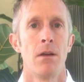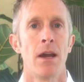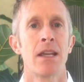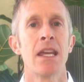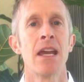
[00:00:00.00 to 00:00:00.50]

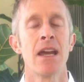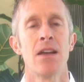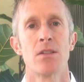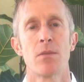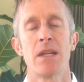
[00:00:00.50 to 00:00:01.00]

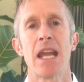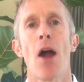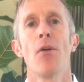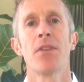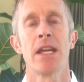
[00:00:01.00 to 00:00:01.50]
Again, to be
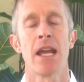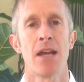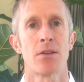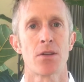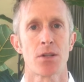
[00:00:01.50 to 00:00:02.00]
healthy
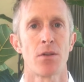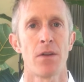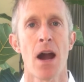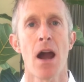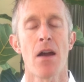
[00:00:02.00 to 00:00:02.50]
and to
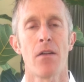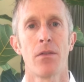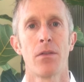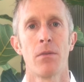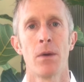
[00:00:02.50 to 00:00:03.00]

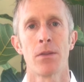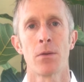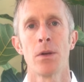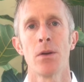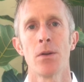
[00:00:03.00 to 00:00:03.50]
survive. But the
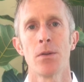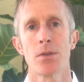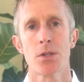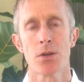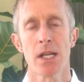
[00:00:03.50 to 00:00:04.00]
real
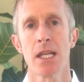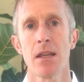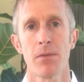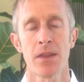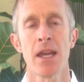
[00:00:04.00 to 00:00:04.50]

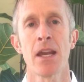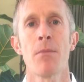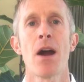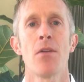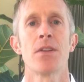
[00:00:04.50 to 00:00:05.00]
tricky thing
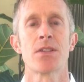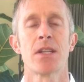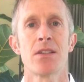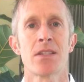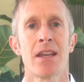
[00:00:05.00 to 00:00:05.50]
about this
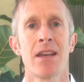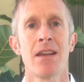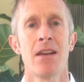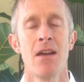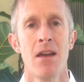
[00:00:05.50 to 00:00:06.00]
is that
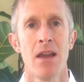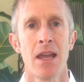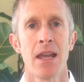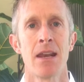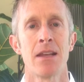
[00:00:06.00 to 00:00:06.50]
it
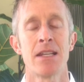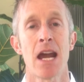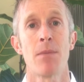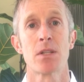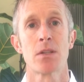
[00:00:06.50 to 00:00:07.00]

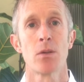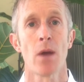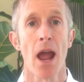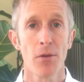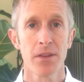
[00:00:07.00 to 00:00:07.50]
adapts to
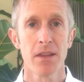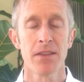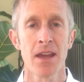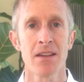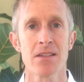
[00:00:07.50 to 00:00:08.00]
healthy
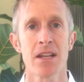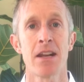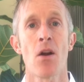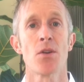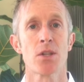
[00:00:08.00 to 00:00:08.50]
things and
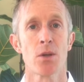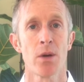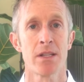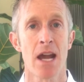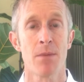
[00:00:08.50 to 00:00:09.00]
it also
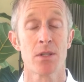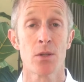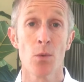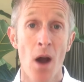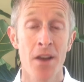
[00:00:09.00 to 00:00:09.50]
adapts
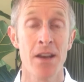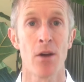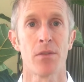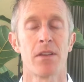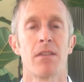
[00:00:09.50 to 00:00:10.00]
to
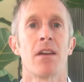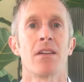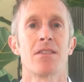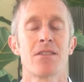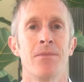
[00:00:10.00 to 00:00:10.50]
unhealthy
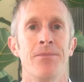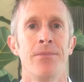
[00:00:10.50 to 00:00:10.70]
things.